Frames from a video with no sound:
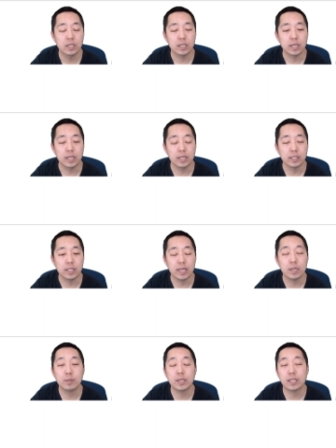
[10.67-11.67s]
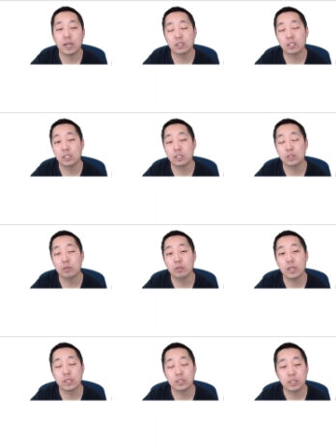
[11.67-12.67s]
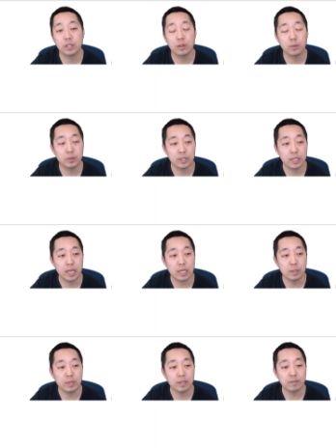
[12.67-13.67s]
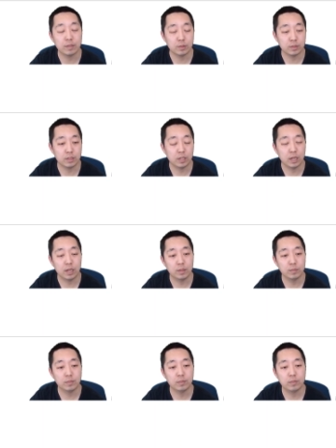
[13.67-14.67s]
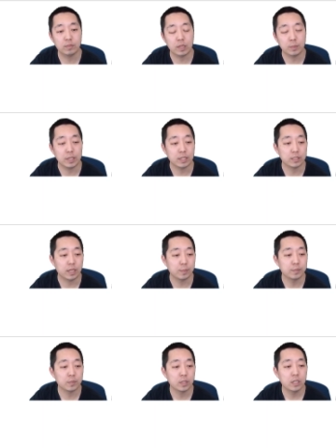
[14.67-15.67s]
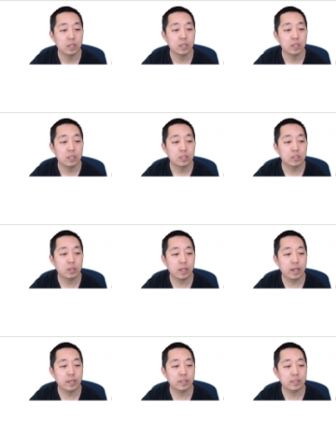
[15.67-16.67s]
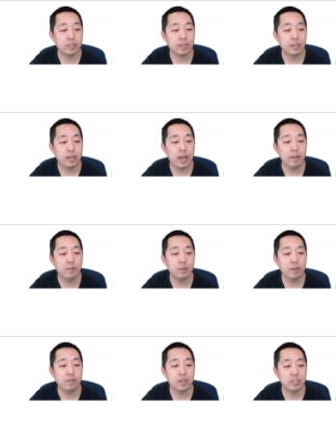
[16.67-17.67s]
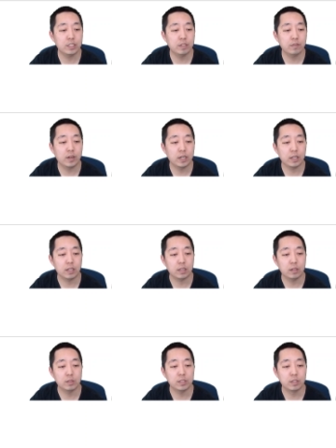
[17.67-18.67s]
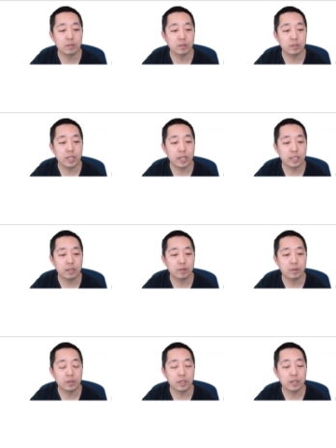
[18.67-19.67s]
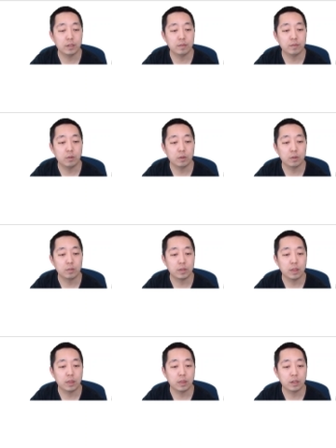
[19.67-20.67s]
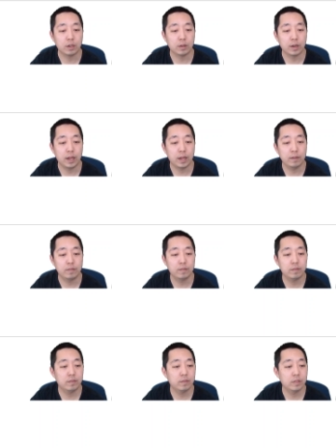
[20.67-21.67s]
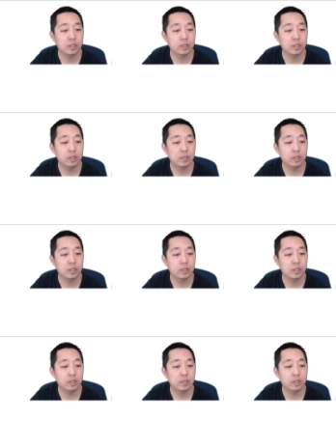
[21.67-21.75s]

in the AP Calculus 2003 AB free, um, AP exam. So let f be a function defined on the closed interval negative 3 to 4 with the graph.